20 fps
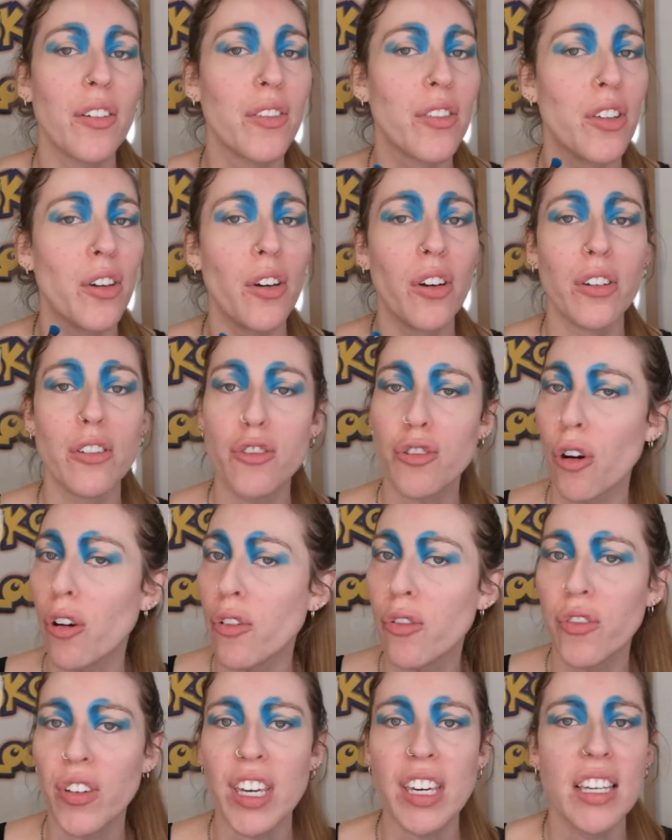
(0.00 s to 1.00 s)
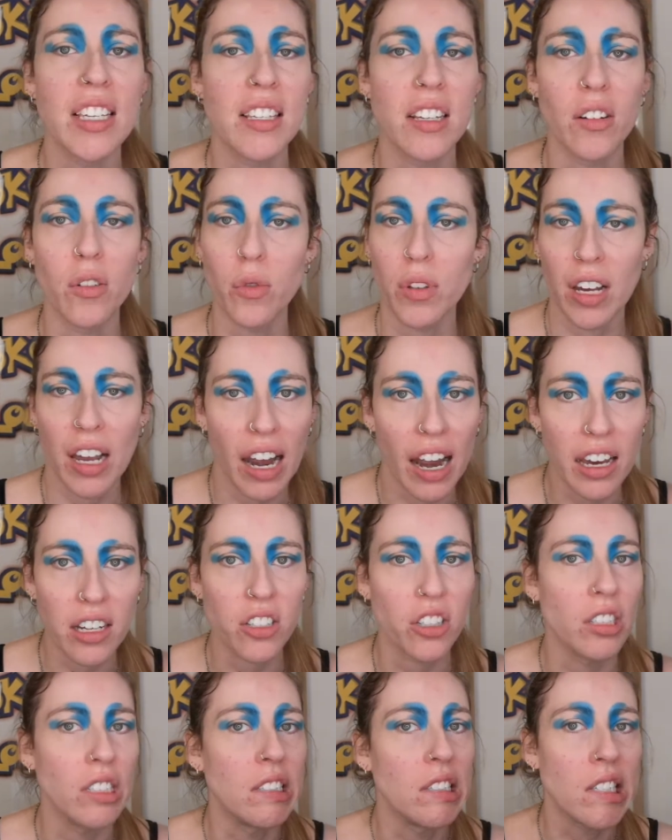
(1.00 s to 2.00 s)
the trophies and all the
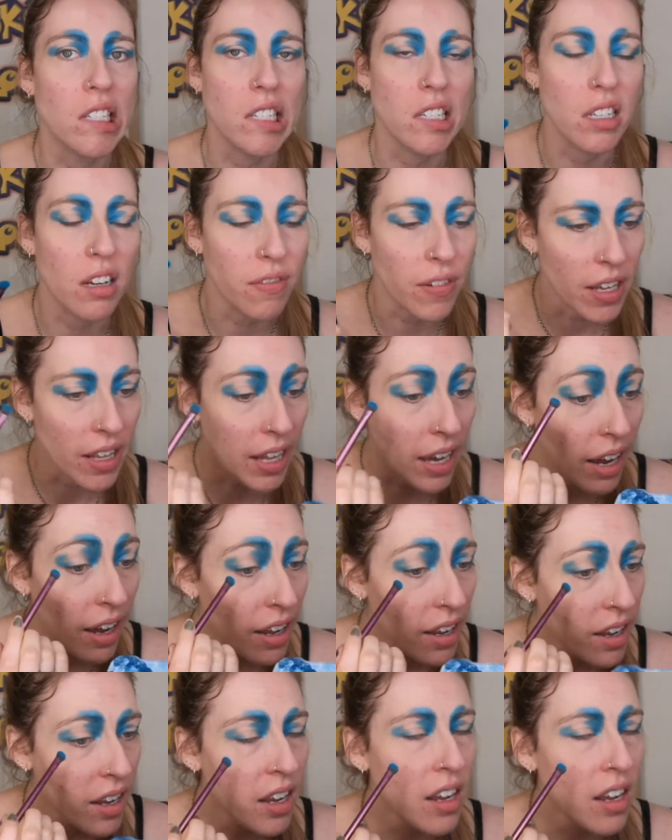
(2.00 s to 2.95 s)
collections and stuff like that.